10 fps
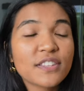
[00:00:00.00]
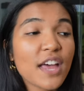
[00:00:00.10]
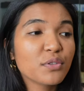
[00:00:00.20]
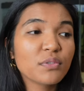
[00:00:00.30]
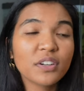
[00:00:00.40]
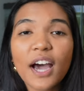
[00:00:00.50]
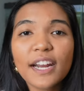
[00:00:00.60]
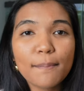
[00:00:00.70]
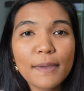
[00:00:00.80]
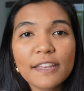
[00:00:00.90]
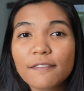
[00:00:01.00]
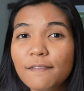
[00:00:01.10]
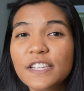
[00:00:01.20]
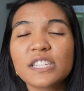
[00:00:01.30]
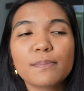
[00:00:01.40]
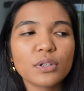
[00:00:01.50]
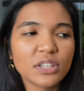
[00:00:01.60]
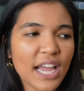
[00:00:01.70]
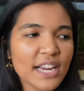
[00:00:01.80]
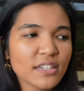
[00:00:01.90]
that do not emit visible
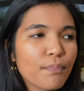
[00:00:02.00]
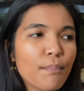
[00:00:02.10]
light,